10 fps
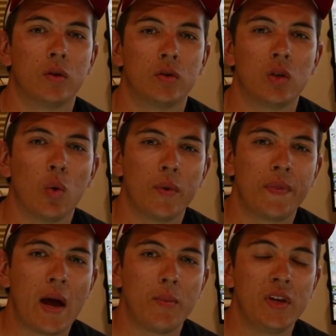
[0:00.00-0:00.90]
So
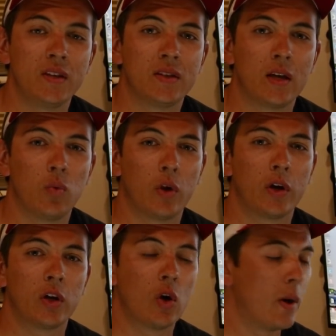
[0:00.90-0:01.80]
with that being said, we're
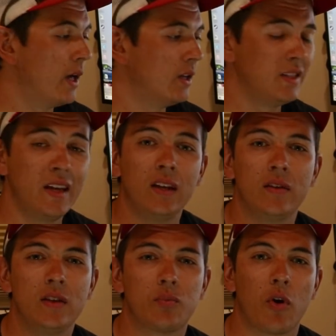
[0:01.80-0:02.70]
going to go ahead and take
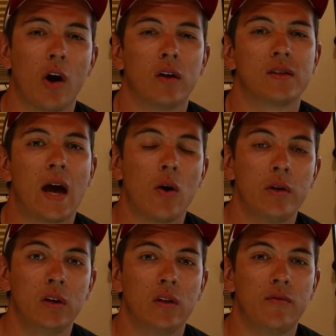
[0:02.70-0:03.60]
these products
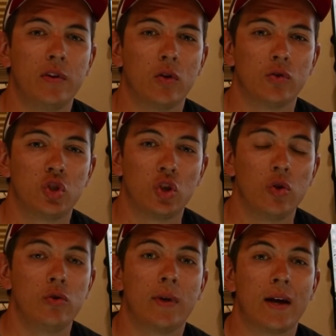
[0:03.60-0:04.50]
out into the field, show
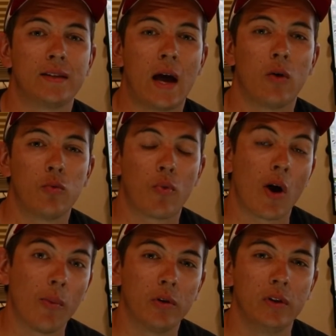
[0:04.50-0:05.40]
you guys how to
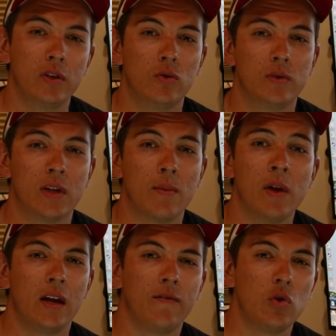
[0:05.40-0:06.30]
properly use them.
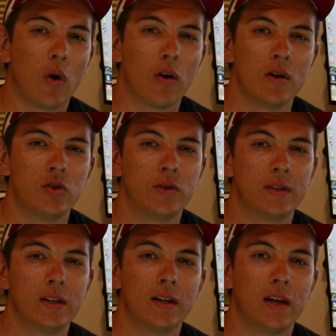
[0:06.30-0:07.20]
And if you are
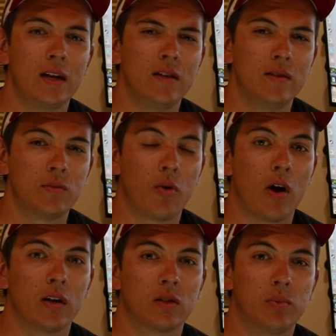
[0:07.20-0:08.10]
interested in any of these
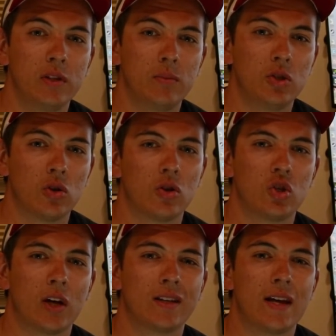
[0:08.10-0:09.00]
products, please be sure to
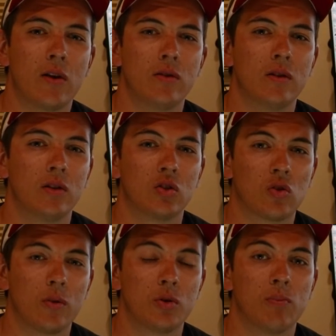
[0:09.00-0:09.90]
check down in the
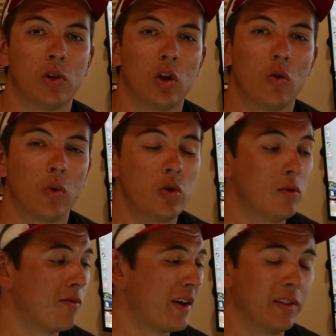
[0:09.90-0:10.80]
description below where you
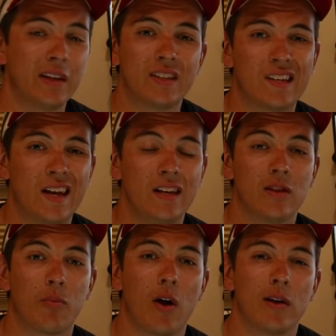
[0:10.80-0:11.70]
can find links to any of
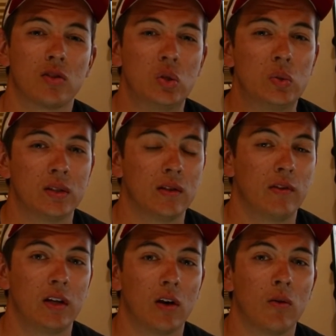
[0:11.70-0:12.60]
the products used in the
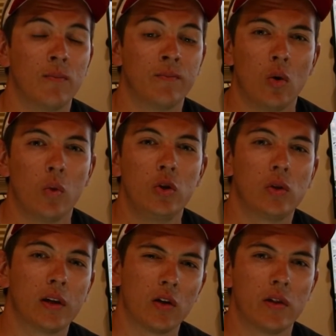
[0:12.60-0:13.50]
video. When you
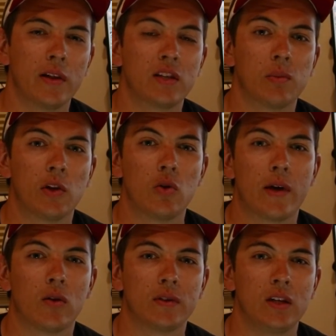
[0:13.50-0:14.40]
click on the links below,
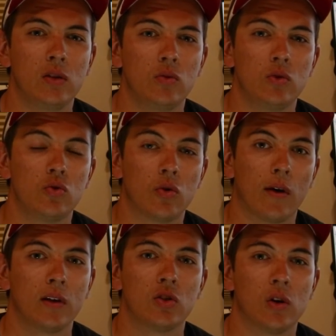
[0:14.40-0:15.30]
that'll take you to
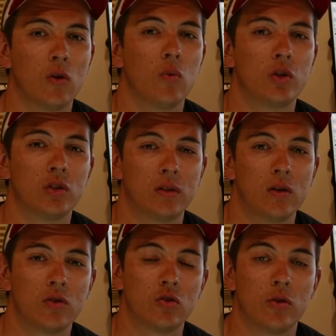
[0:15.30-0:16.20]
Truck and Tow, which is
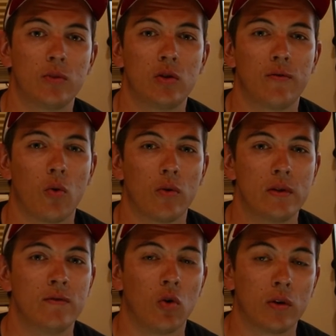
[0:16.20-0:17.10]
their distributor for
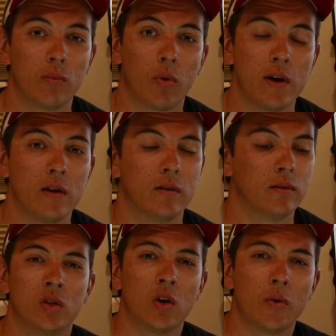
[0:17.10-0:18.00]
the Vulcan brand.
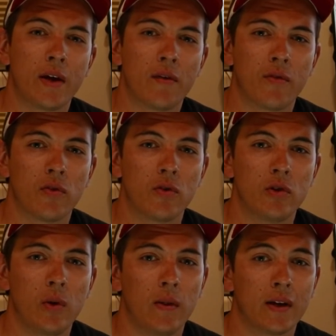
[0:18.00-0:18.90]
So without further
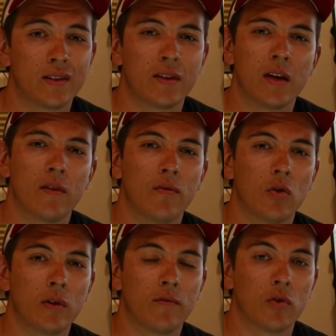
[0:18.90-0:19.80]
ado, I'd like to thank
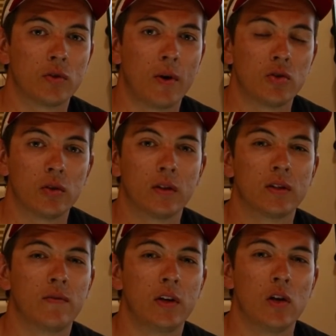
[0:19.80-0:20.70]
Vulcan for sponsoring
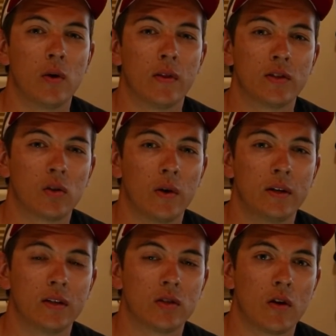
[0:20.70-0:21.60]
this video, and let's go ahead
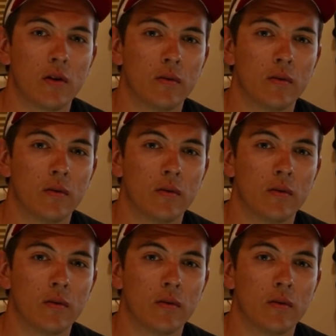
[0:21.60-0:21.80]
and get started.